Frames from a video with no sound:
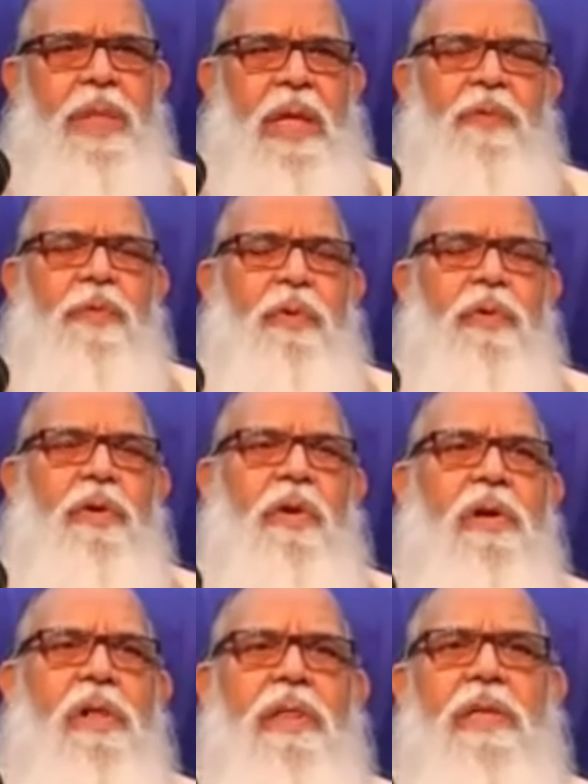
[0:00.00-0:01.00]
Therefore,
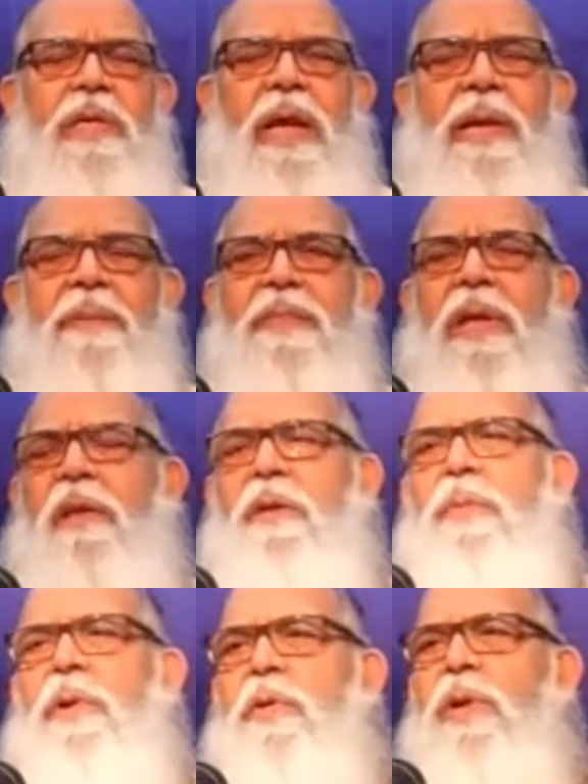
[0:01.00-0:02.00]
all the time they
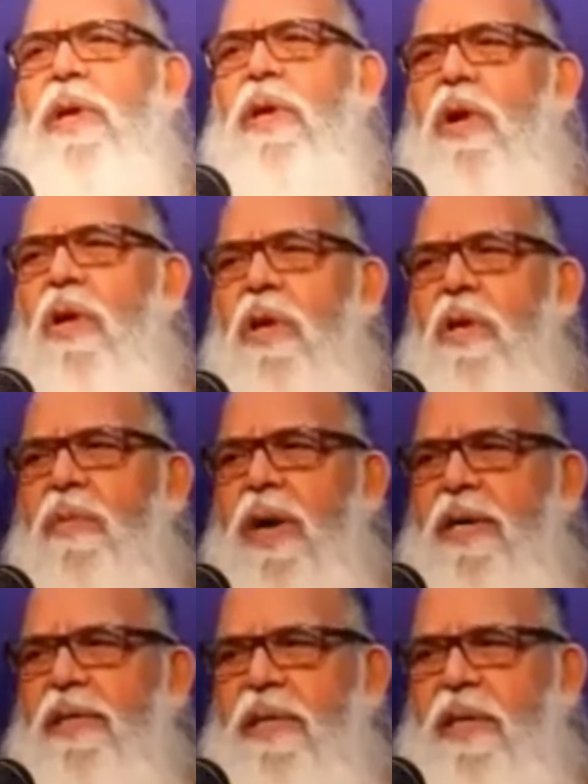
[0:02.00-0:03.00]
will be doing lot of
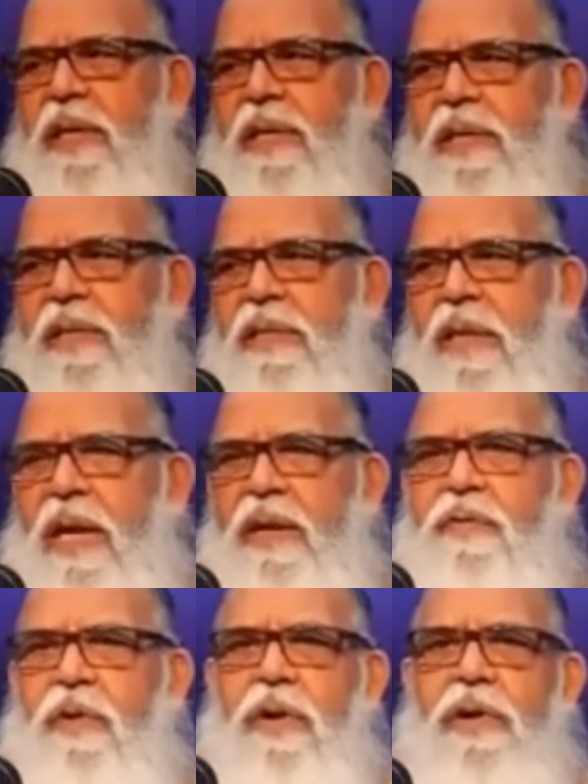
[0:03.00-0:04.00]
asanas
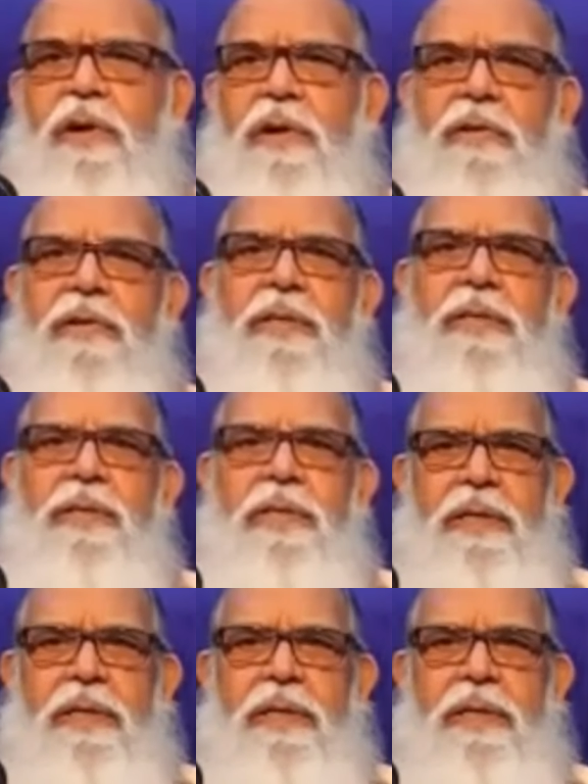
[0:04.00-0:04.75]
and what not.